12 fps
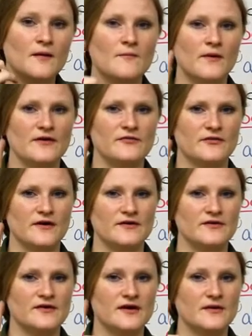My
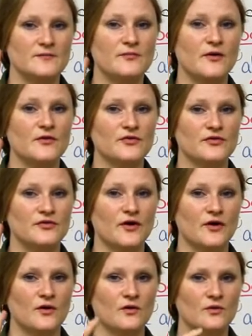friend and I both
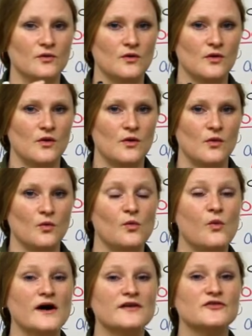know
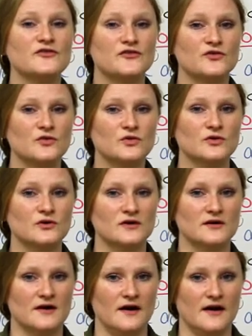what
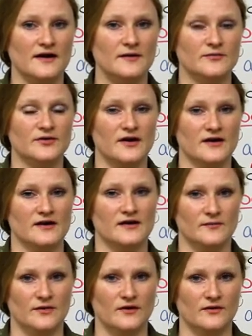school I am talking
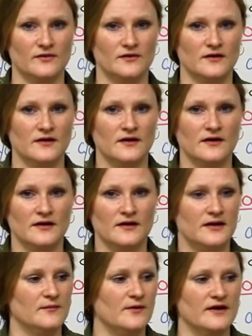about.
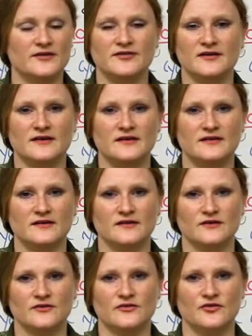In my city,
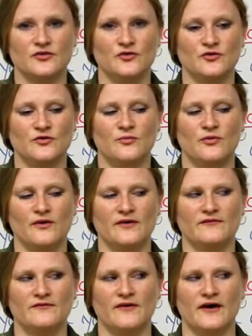there are
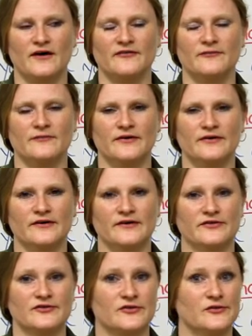2.5
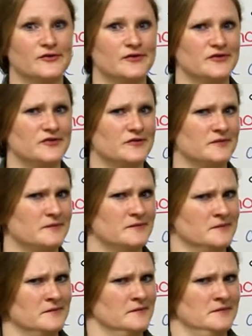million schools.
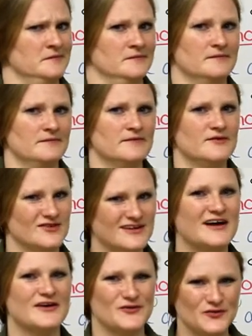There's a
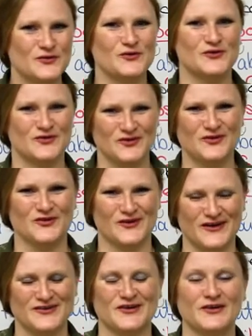lot of schools in
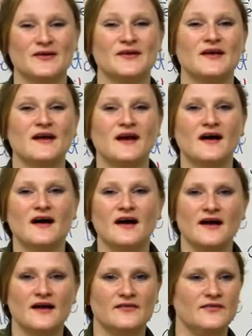Toronto.
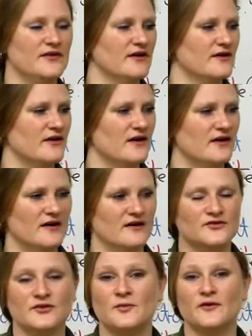There
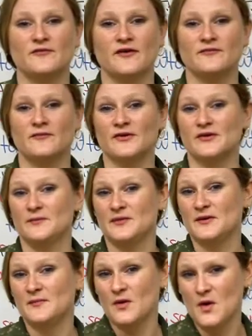are 2.5 million
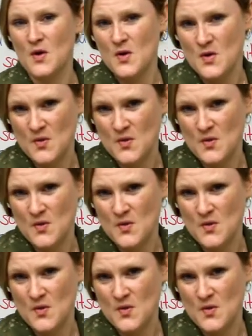people.